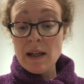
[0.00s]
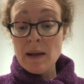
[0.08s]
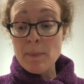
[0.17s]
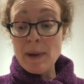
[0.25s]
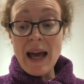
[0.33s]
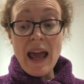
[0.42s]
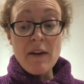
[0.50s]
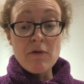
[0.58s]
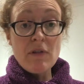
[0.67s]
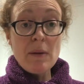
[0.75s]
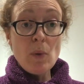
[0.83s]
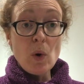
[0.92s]
but every
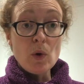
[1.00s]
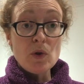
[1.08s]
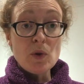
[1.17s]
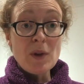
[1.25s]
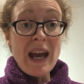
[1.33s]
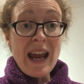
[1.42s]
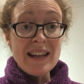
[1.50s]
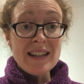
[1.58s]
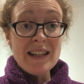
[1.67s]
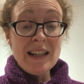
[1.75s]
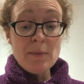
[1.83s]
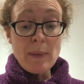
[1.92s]
morsel that entered
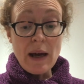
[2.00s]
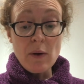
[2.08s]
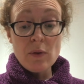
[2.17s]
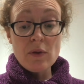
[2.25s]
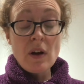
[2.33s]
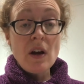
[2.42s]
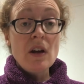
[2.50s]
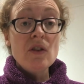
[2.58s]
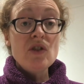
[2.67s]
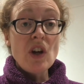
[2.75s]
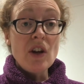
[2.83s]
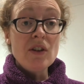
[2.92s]
his mouth
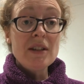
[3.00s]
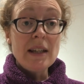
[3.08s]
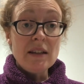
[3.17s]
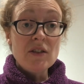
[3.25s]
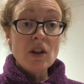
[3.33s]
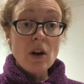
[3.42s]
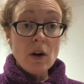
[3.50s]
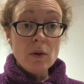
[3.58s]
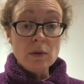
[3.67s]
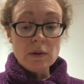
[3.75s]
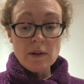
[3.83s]
turned into gold.